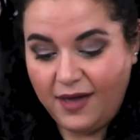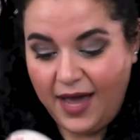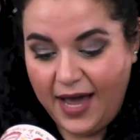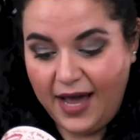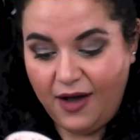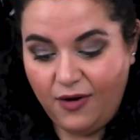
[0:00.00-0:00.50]

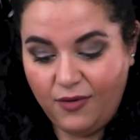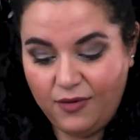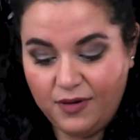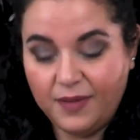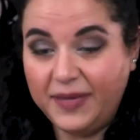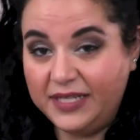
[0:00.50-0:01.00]

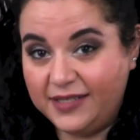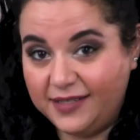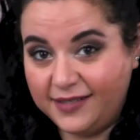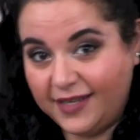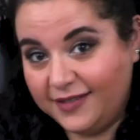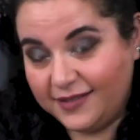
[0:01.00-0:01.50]
How amazing
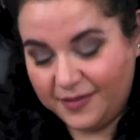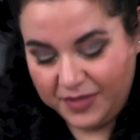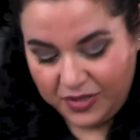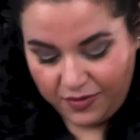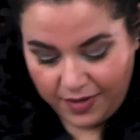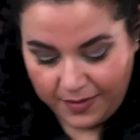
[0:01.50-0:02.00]
is that? It's gonna be
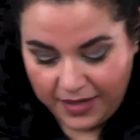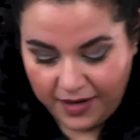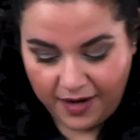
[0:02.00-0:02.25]
so yummy.